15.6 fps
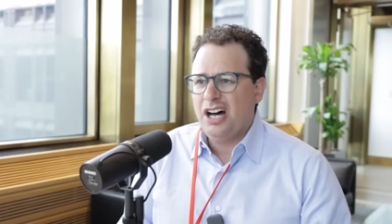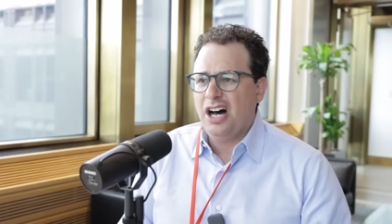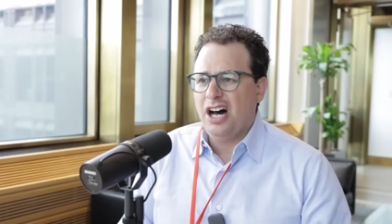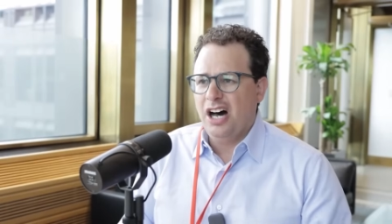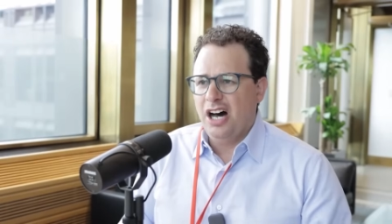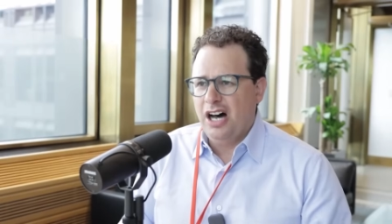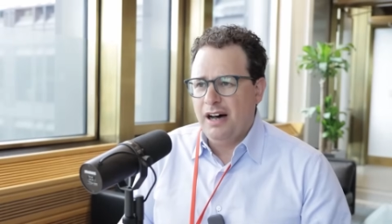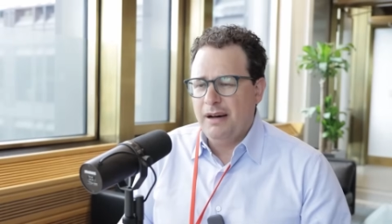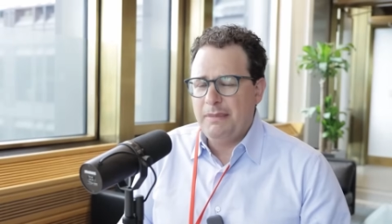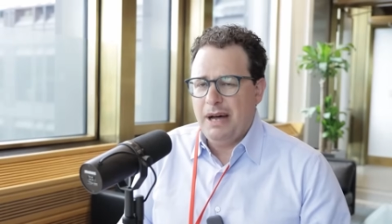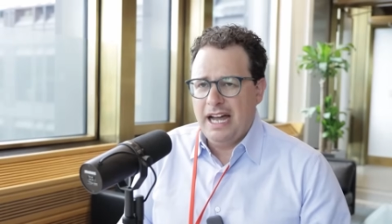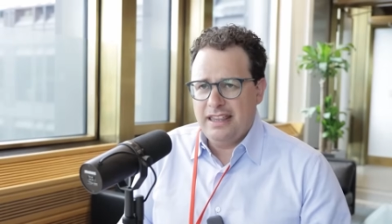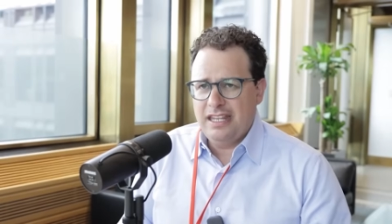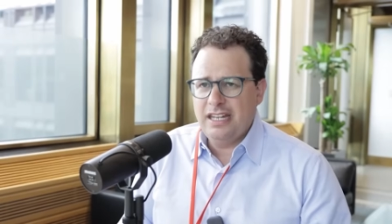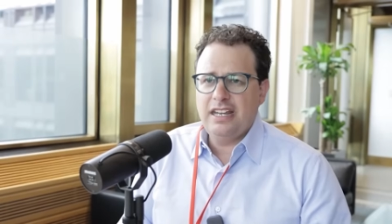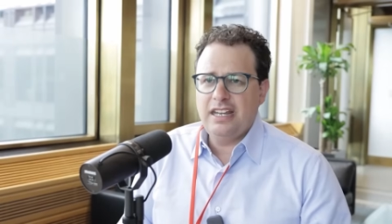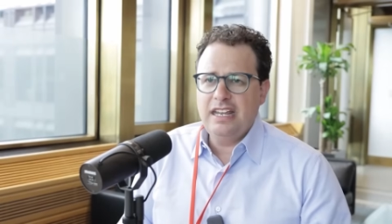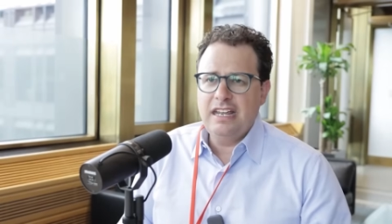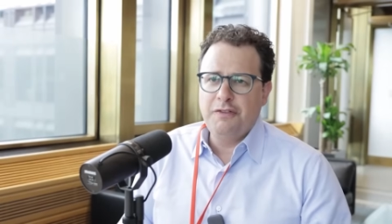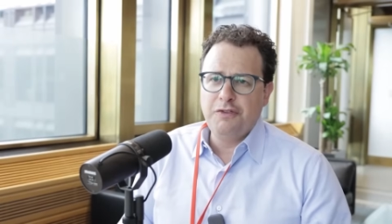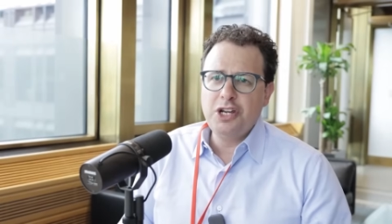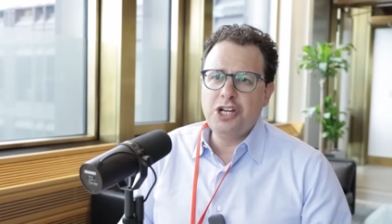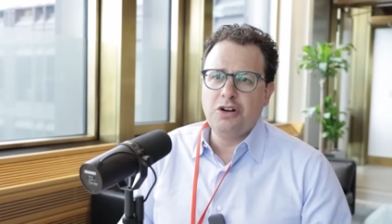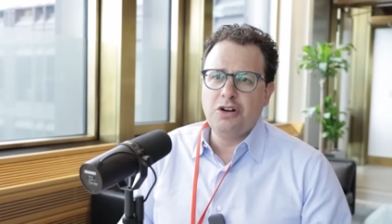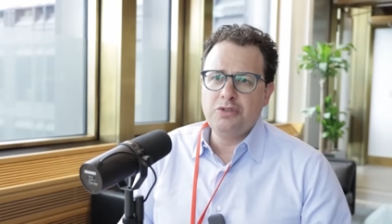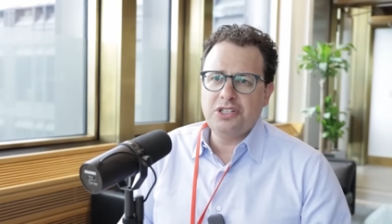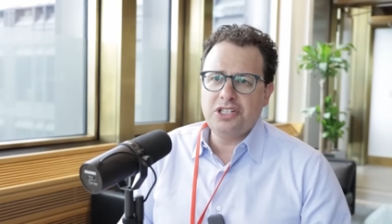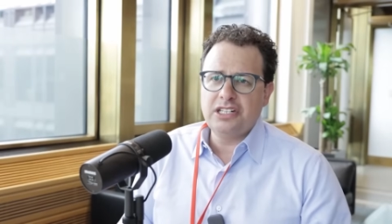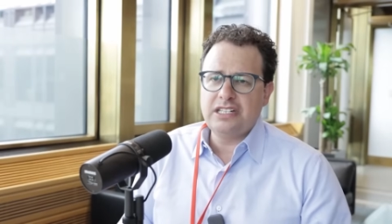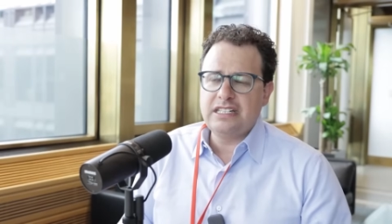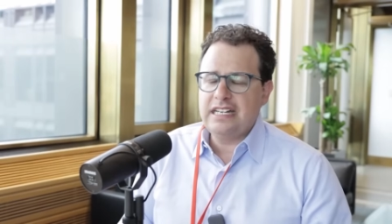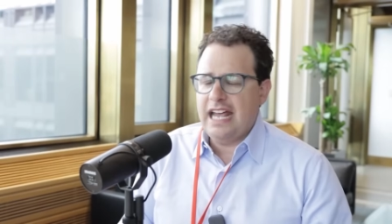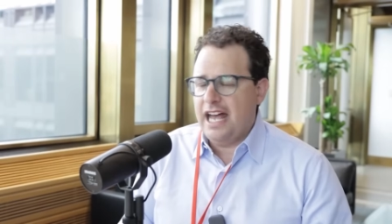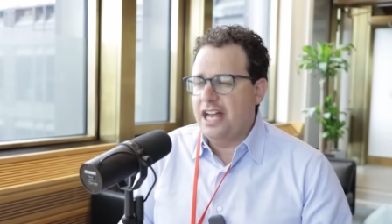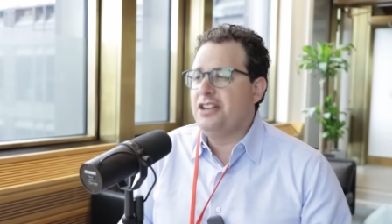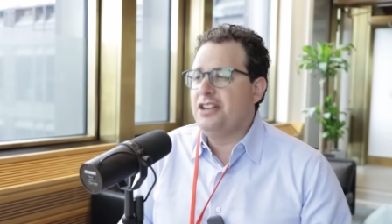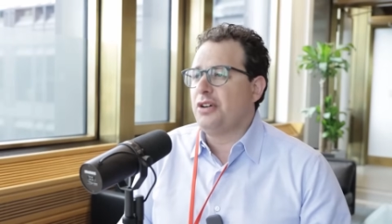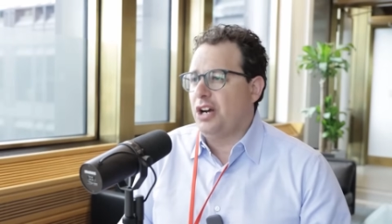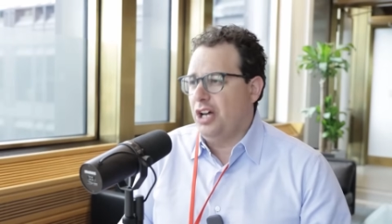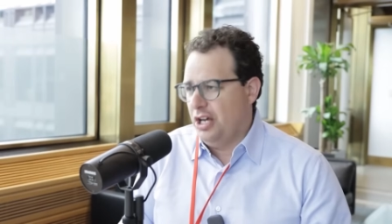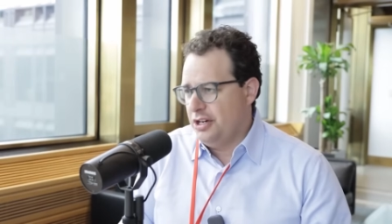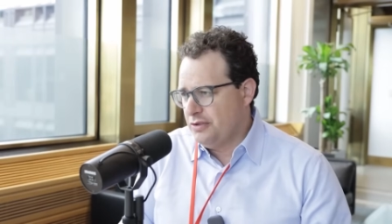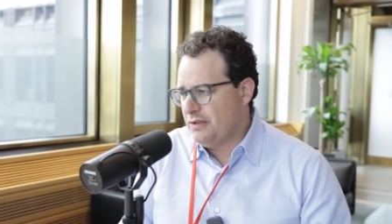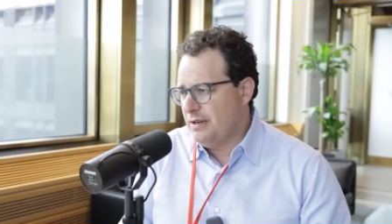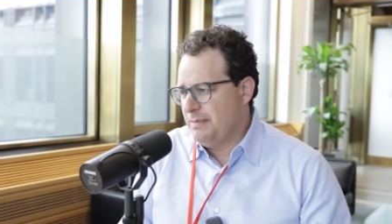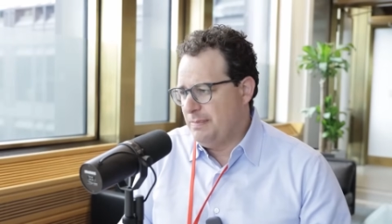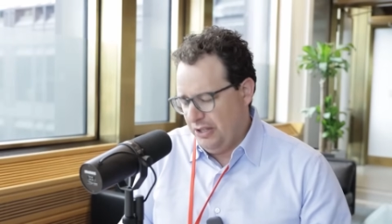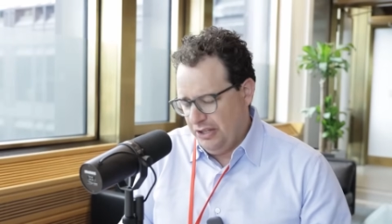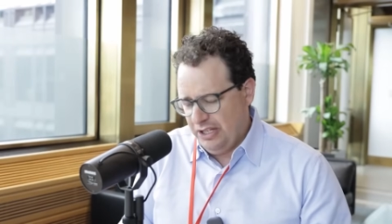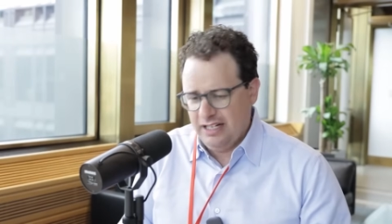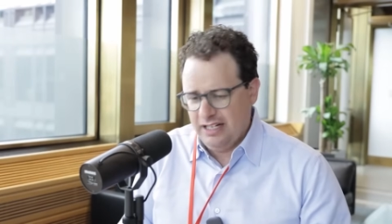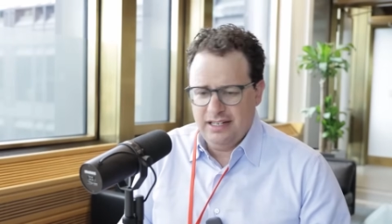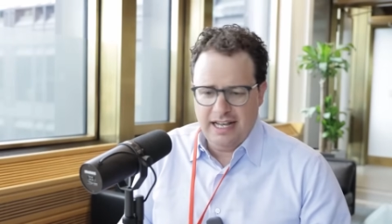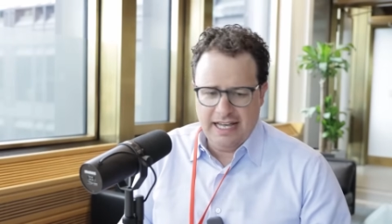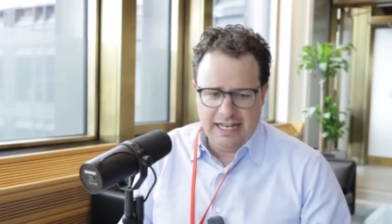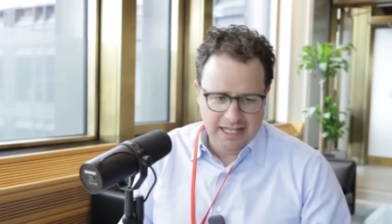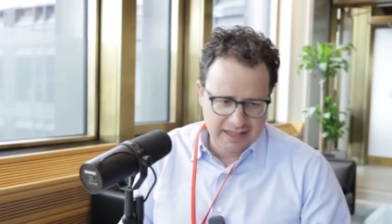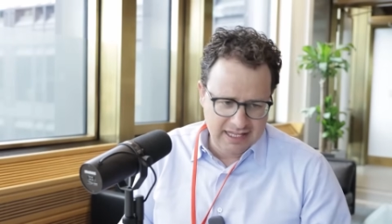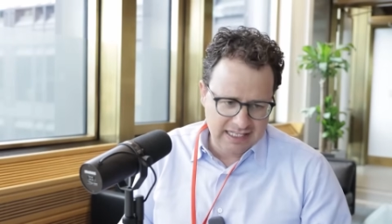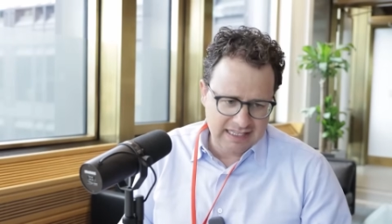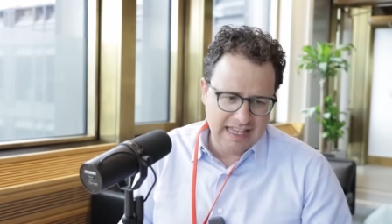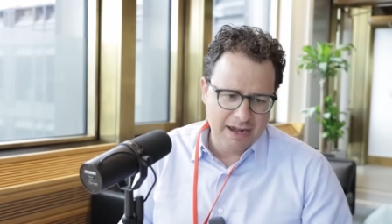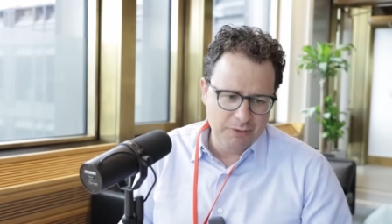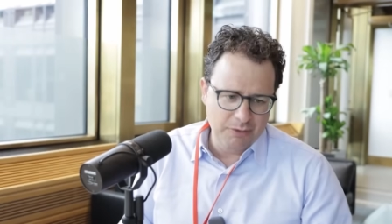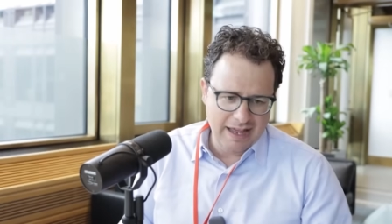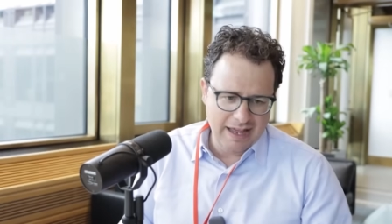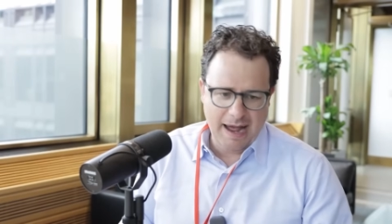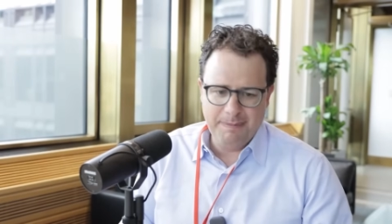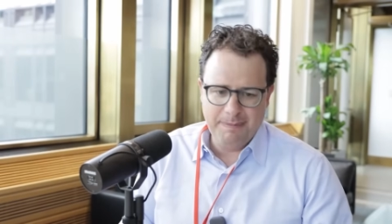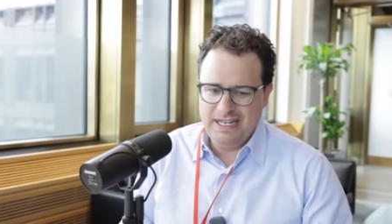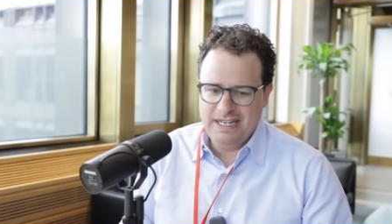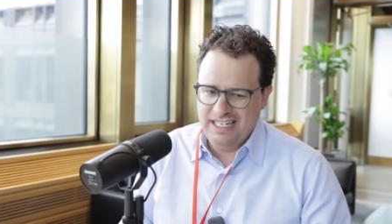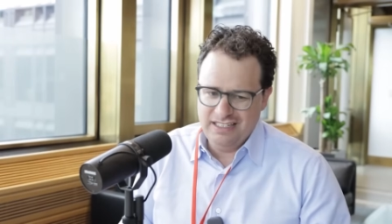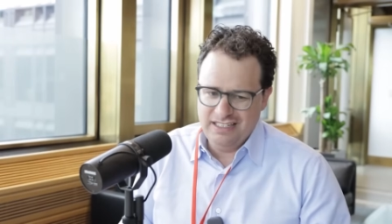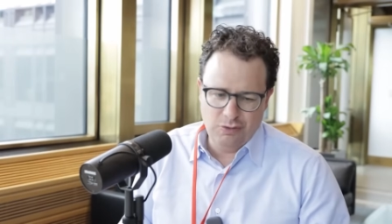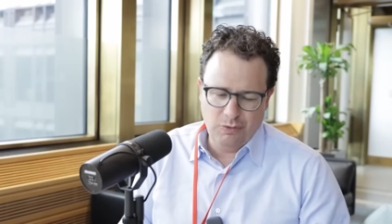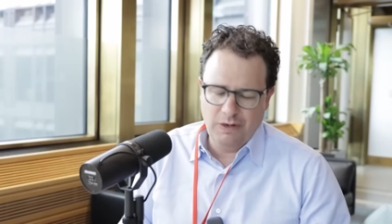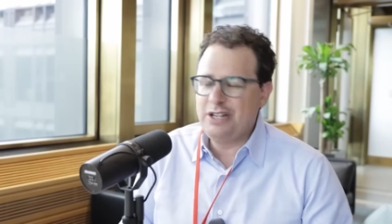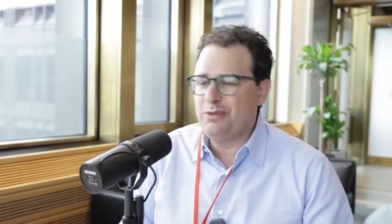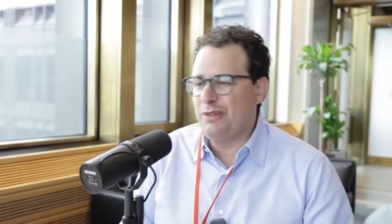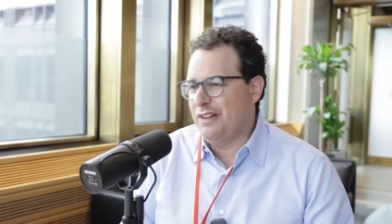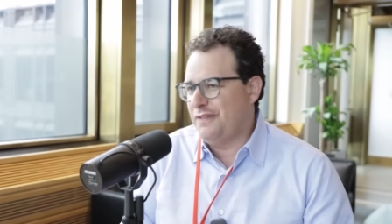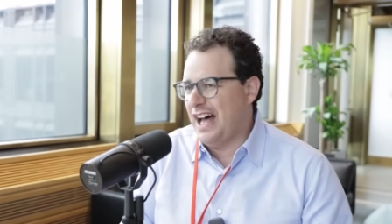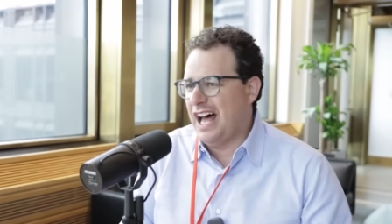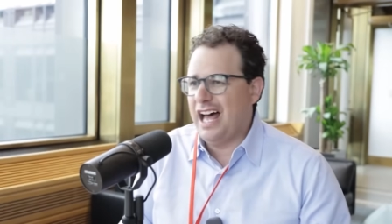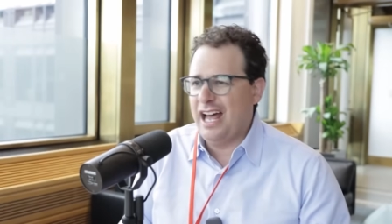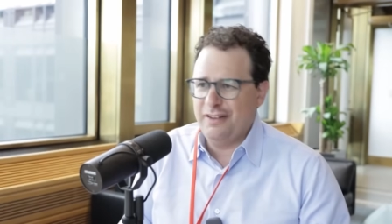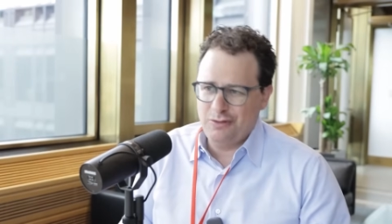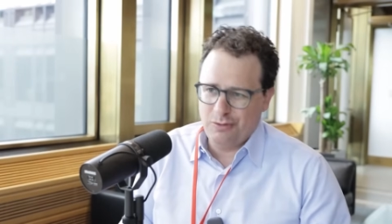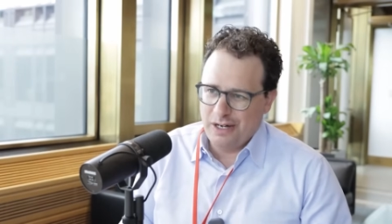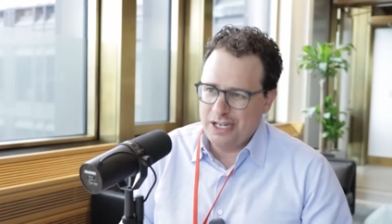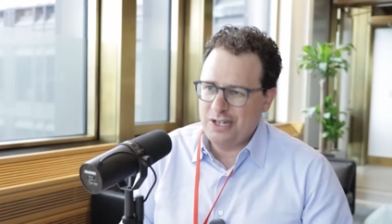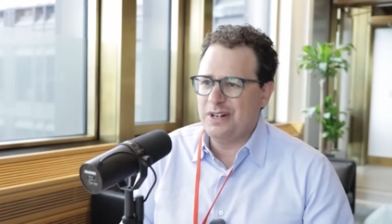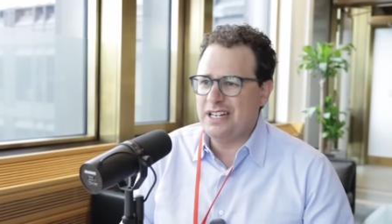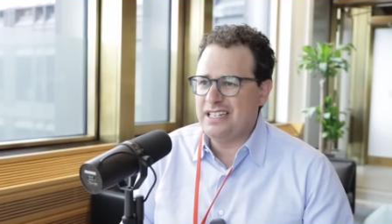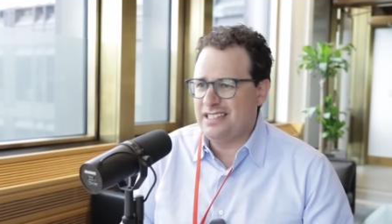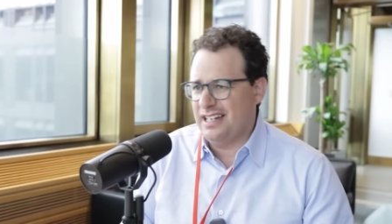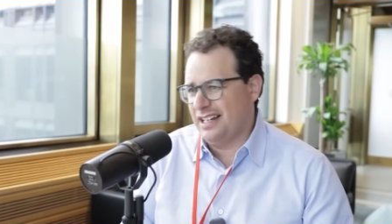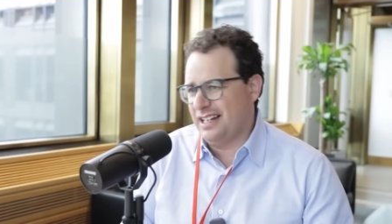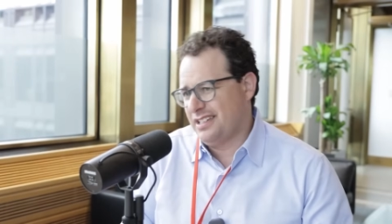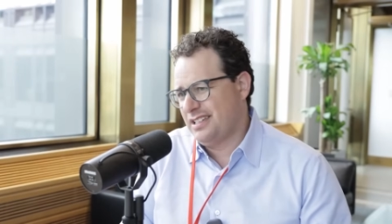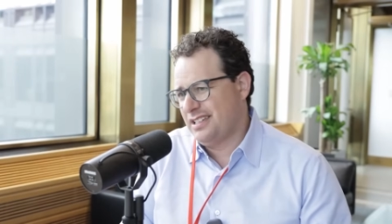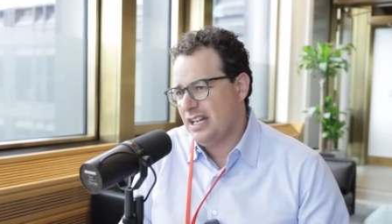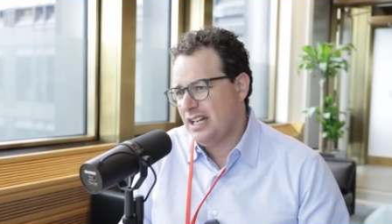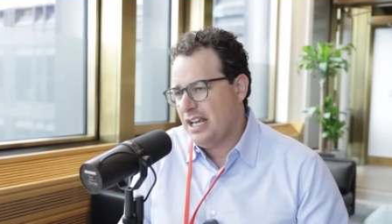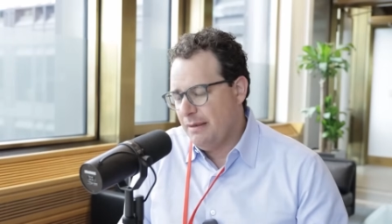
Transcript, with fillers: Right. Um, I think if we go to 10 or 100 billion, and I think that will happen in 2025, 2026.